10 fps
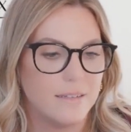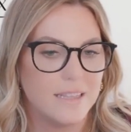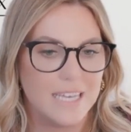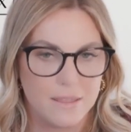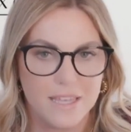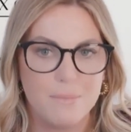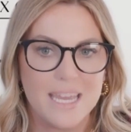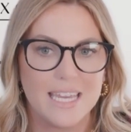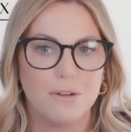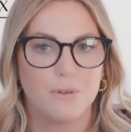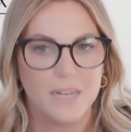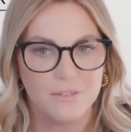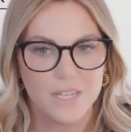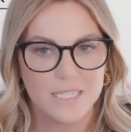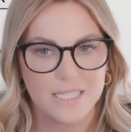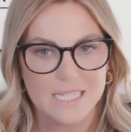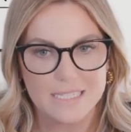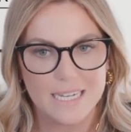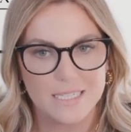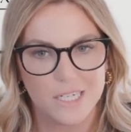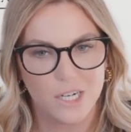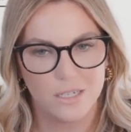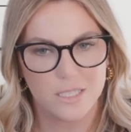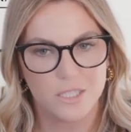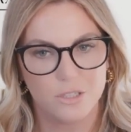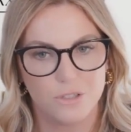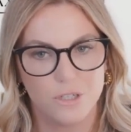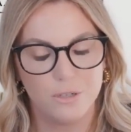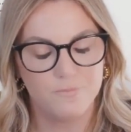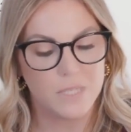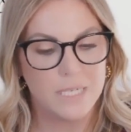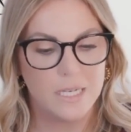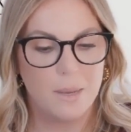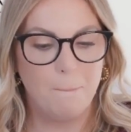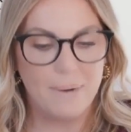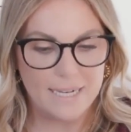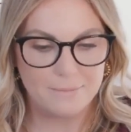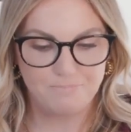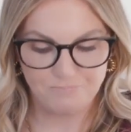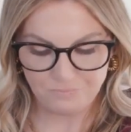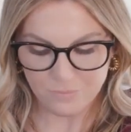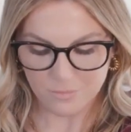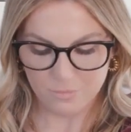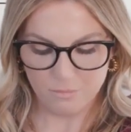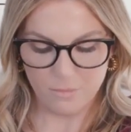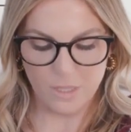it, they might get rid of this because they say it's unconstitutional. But mm.